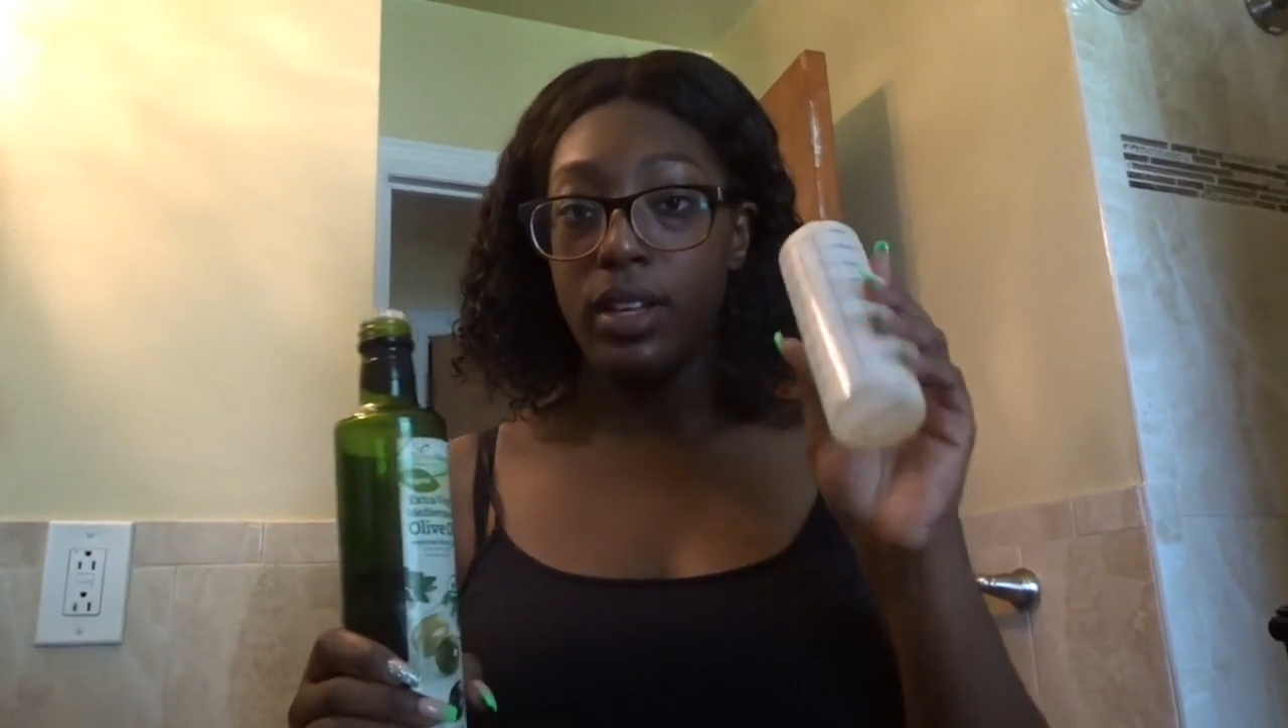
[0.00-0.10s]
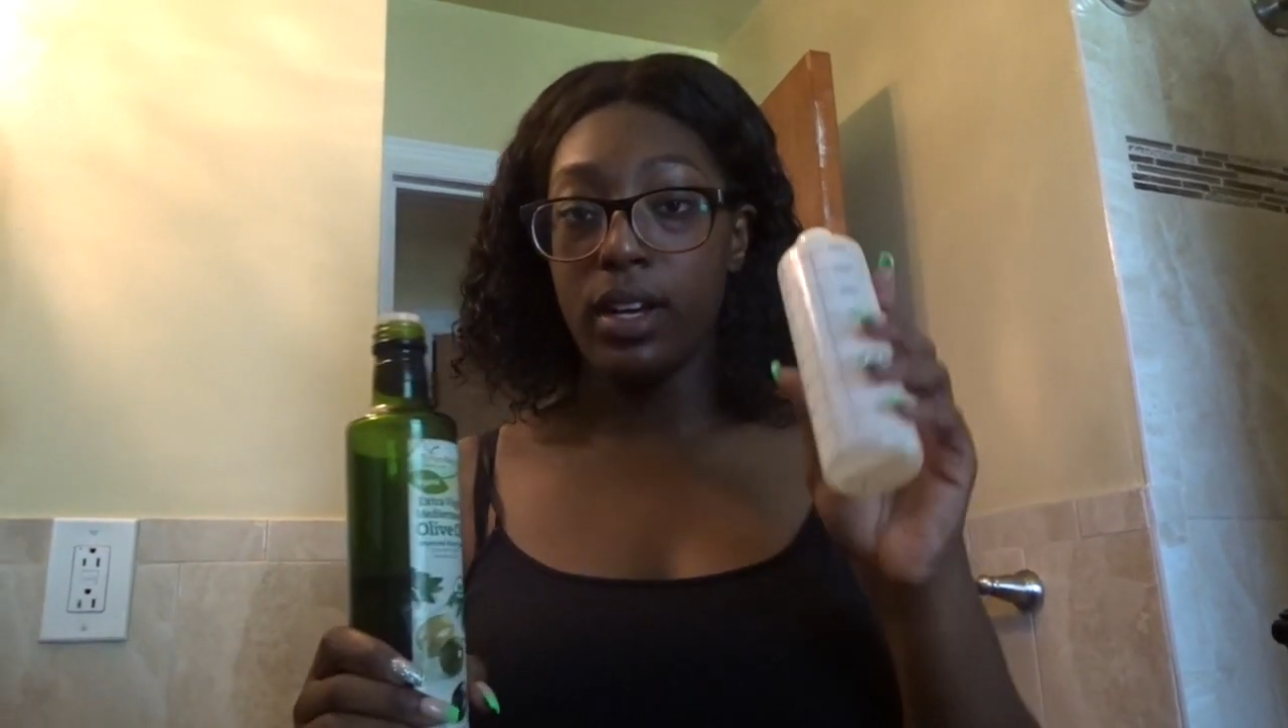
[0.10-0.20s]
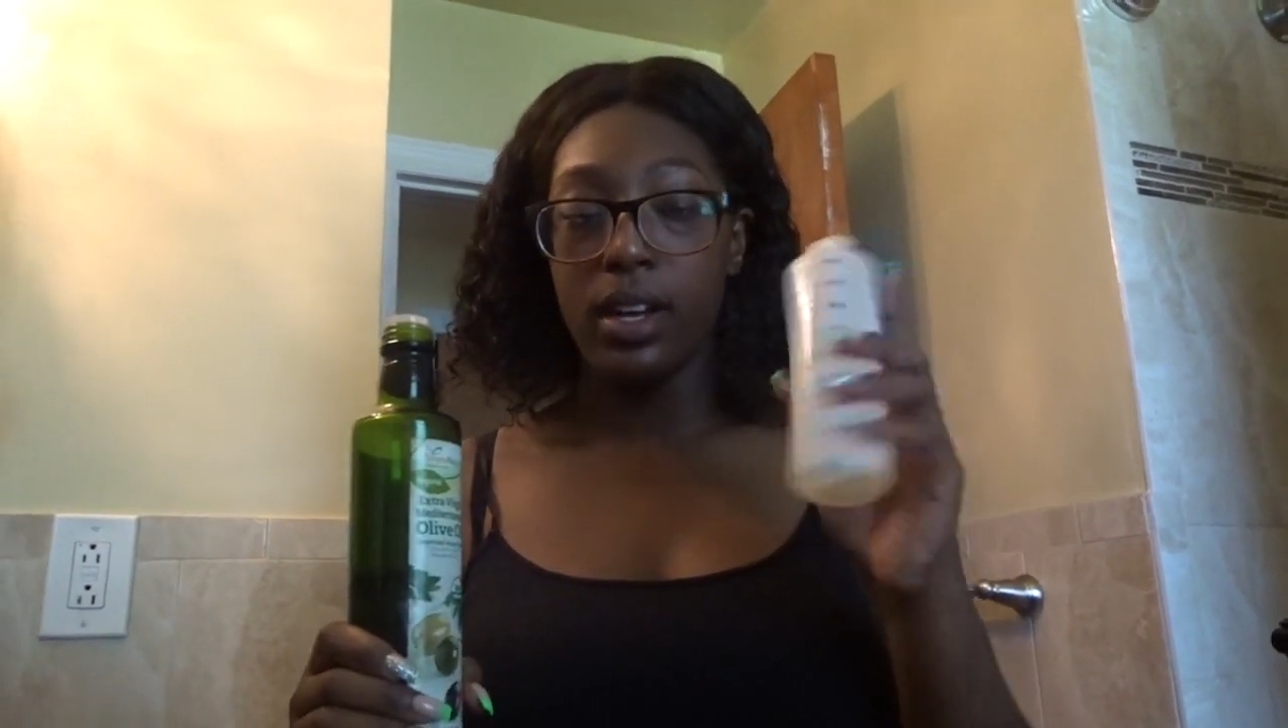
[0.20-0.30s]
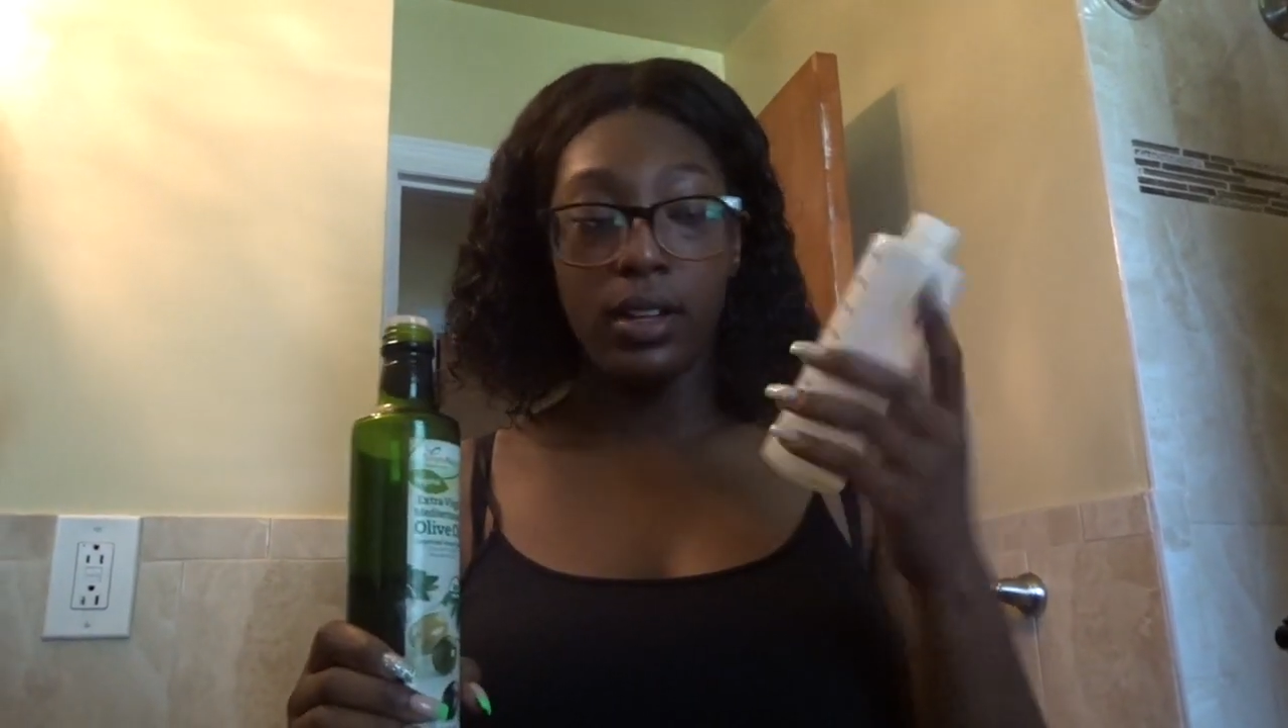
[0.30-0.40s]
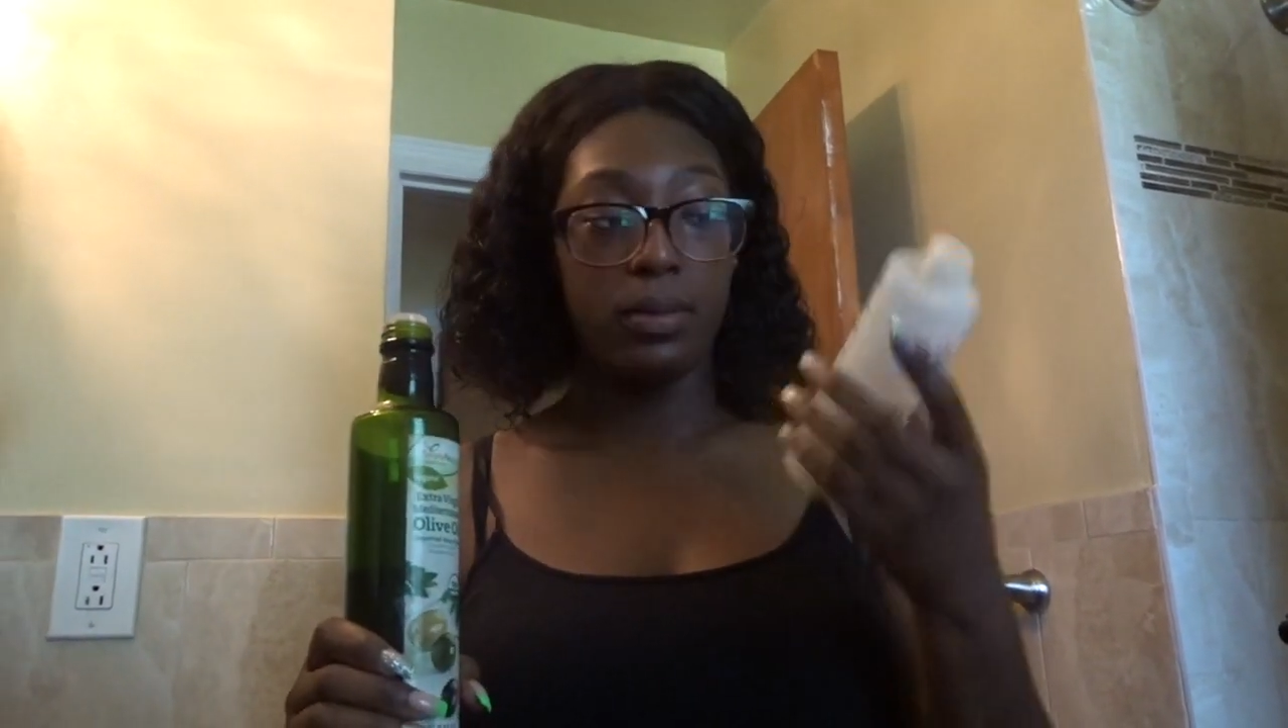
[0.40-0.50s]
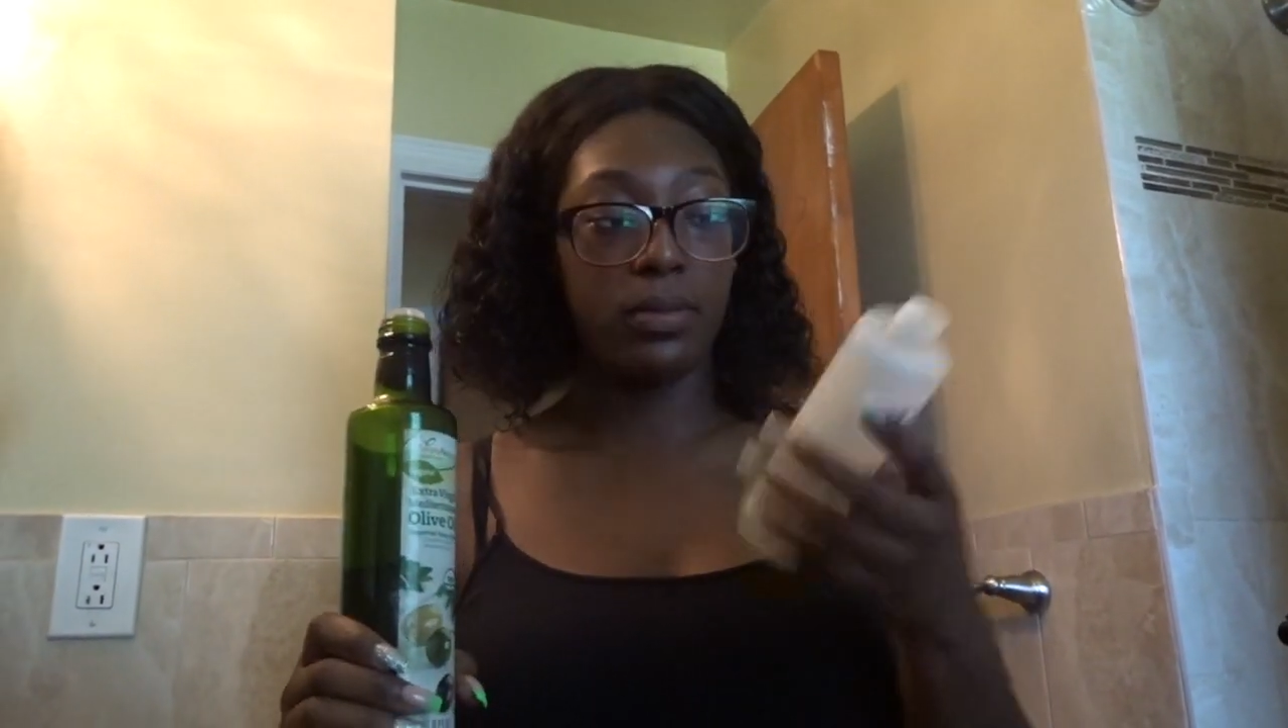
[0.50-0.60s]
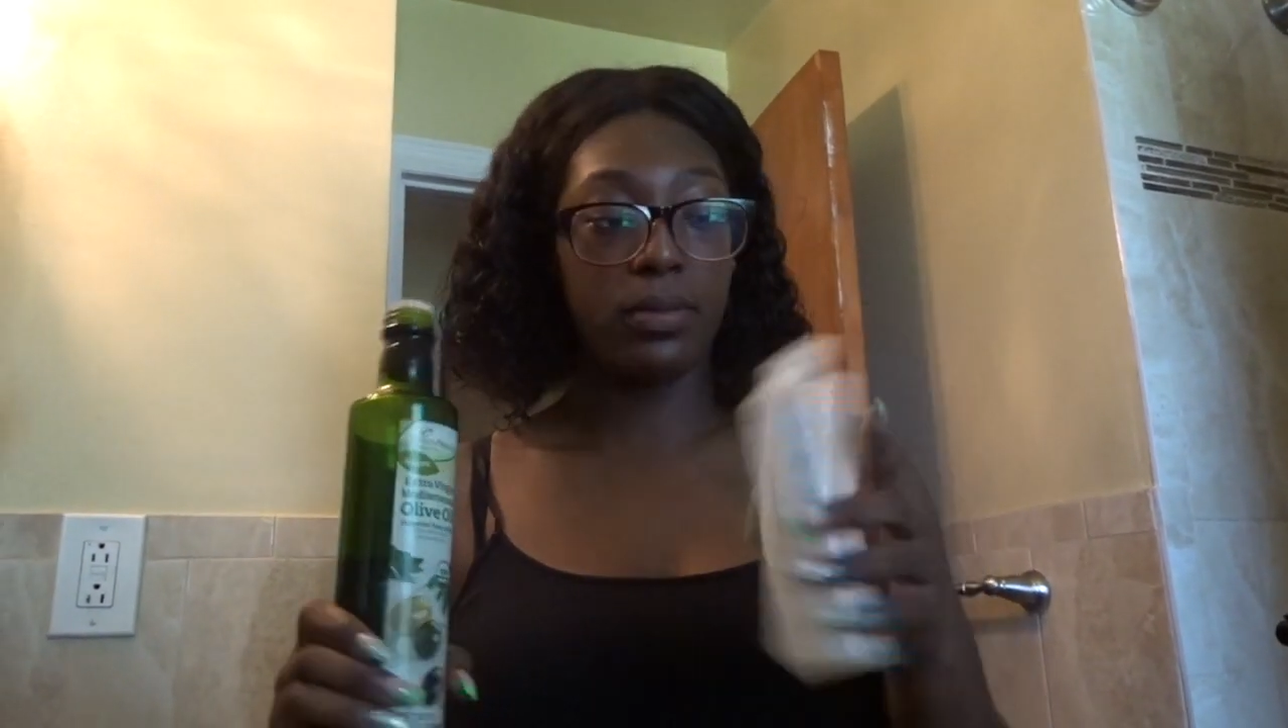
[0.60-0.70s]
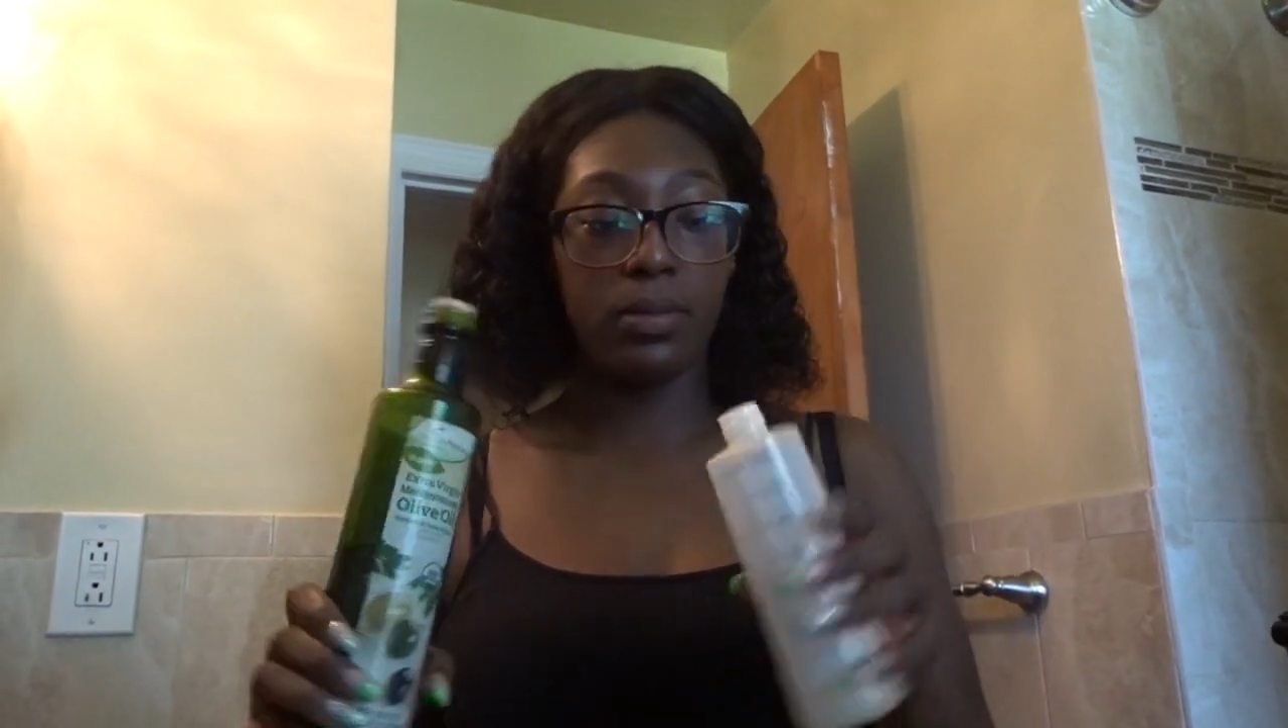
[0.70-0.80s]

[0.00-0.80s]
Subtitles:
the